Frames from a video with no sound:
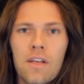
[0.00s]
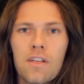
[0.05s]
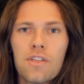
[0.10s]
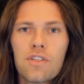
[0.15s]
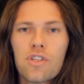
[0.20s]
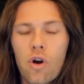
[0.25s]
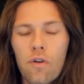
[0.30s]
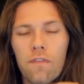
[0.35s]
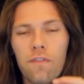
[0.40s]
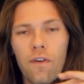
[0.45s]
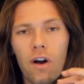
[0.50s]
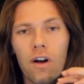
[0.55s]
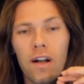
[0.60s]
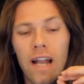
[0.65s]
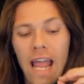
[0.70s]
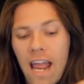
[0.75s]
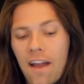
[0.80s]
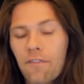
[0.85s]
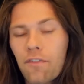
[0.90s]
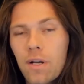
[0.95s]
So
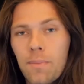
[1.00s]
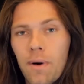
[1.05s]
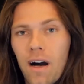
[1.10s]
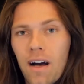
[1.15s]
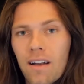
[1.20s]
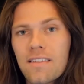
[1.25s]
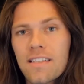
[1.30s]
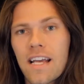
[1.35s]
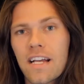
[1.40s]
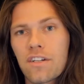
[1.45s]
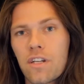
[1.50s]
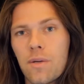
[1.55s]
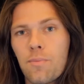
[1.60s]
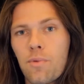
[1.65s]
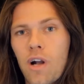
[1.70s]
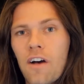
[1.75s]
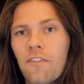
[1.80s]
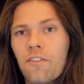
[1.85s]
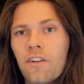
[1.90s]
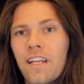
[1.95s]
far, every bot is actually
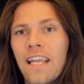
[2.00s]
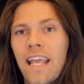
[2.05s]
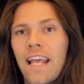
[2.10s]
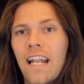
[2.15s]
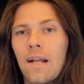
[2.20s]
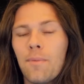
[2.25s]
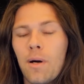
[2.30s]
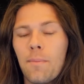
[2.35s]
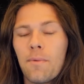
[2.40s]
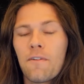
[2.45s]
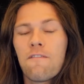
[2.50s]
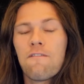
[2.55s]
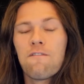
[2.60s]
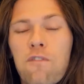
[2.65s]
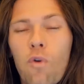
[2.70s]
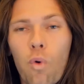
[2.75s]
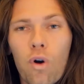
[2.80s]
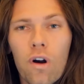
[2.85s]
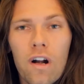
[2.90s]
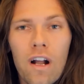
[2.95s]
profiting, and I'm up
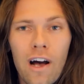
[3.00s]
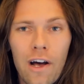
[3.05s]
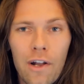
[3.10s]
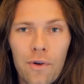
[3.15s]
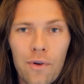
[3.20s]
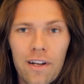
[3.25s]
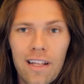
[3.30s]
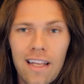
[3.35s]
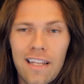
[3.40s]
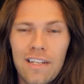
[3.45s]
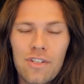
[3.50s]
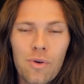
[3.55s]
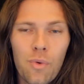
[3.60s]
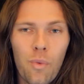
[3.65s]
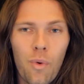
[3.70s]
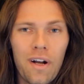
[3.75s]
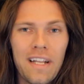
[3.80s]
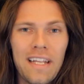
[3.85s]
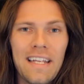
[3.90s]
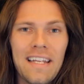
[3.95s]

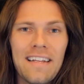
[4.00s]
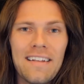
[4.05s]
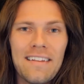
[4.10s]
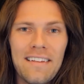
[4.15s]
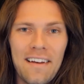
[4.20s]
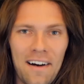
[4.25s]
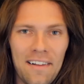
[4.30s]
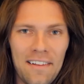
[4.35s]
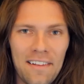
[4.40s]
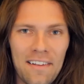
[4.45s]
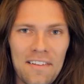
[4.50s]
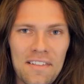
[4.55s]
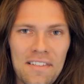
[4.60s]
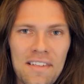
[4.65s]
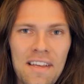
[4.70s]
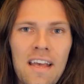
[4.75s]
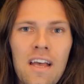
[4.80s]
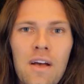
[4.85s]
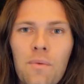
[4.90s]
$420.